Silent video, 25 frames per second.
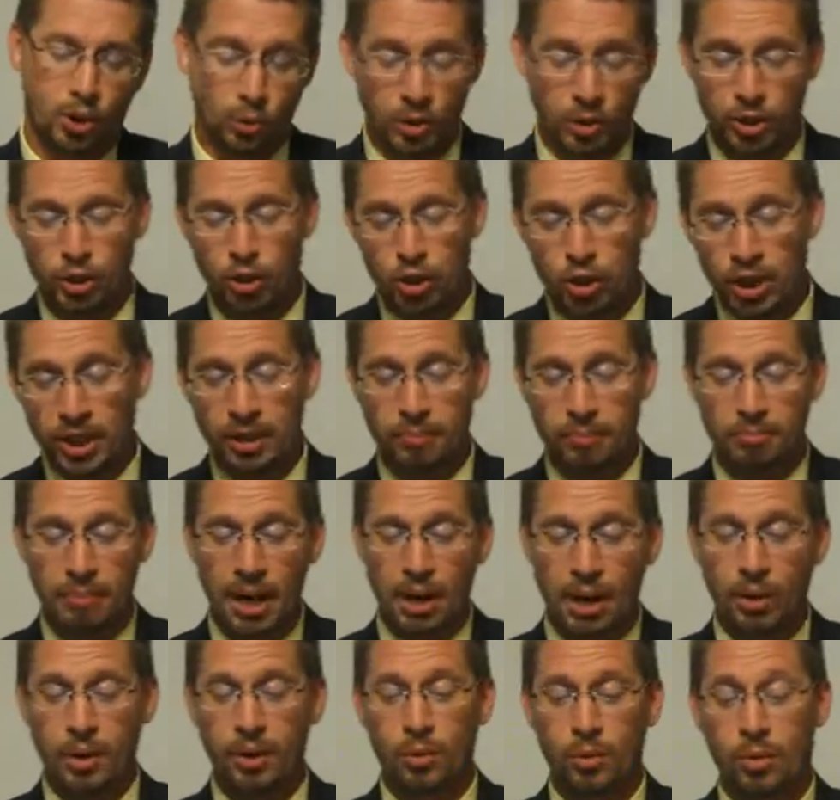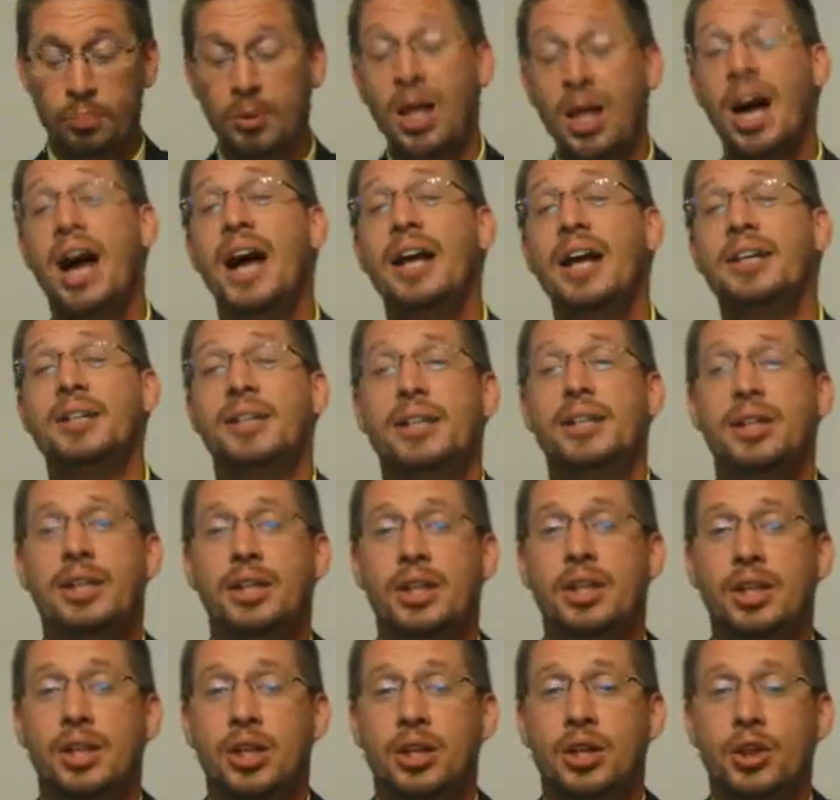To which GM Mowry replied,
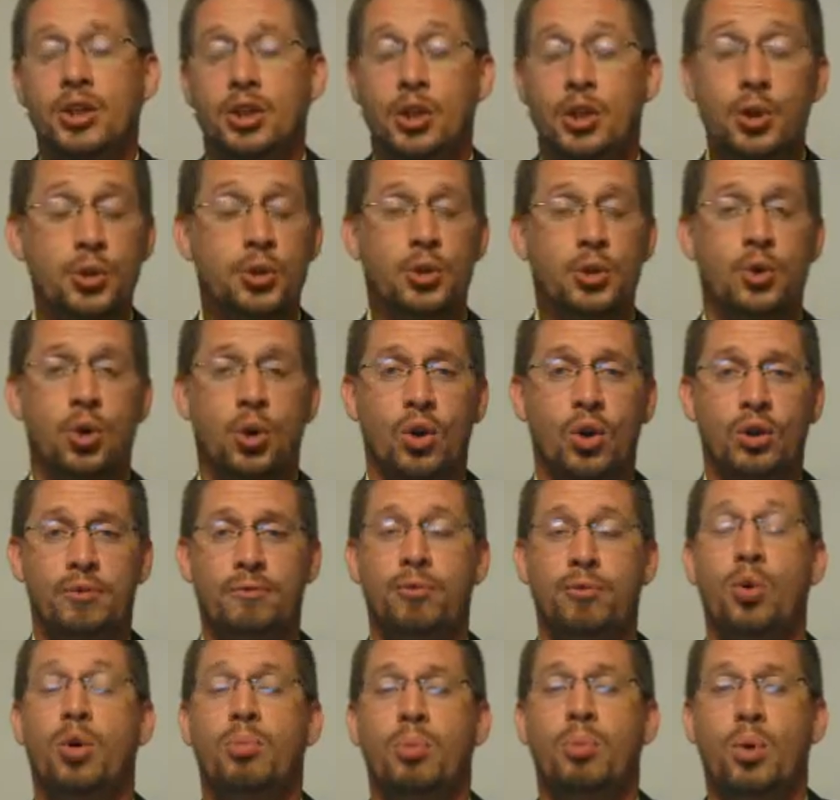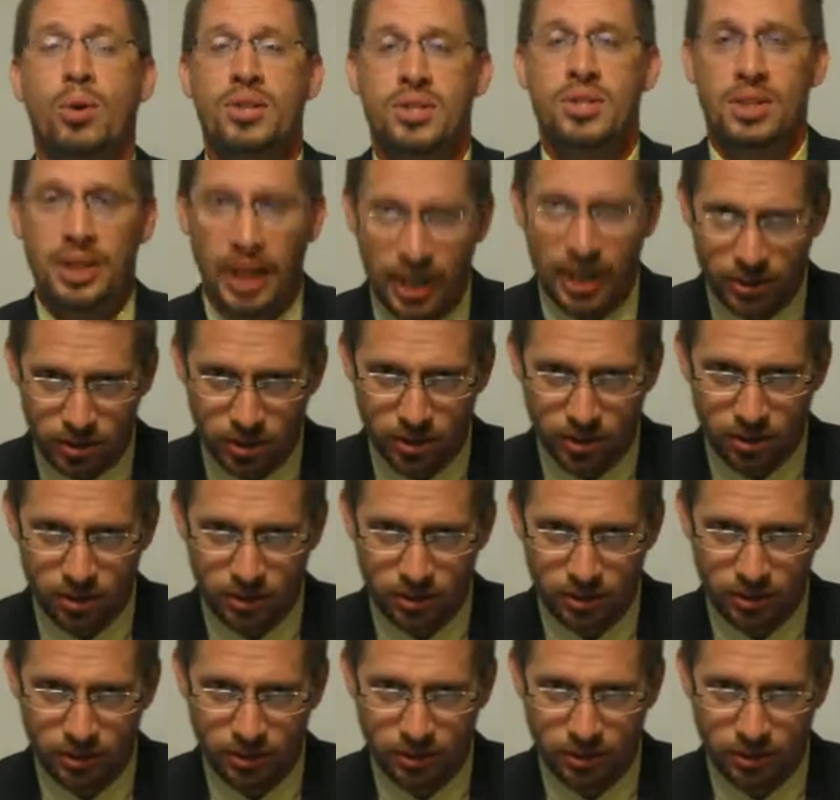"You scored 4 points less."